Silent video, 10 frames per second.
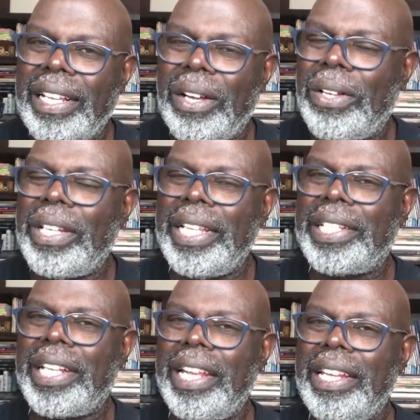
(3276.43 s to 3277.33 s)
or let's
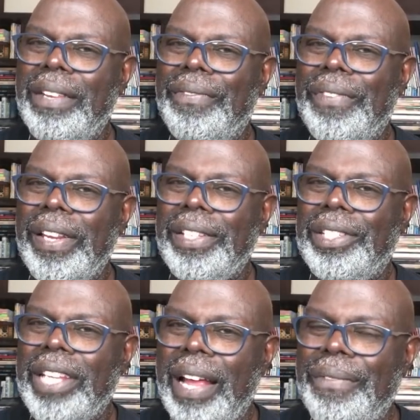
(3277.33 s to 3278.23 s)
say the
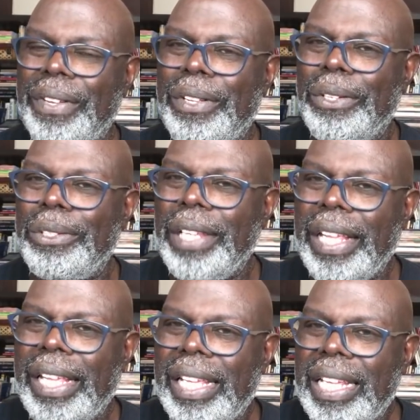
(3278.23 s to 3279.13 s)
philosophical
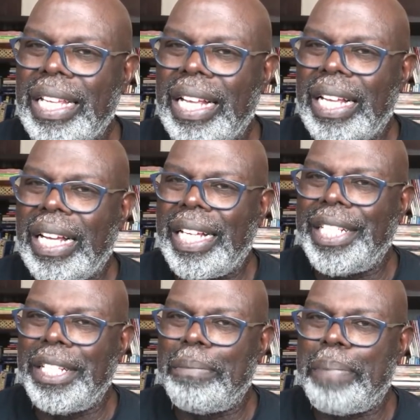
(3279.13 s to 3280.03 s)

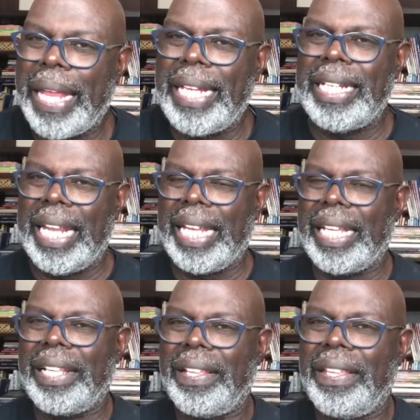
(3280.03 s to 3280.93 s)
underpinning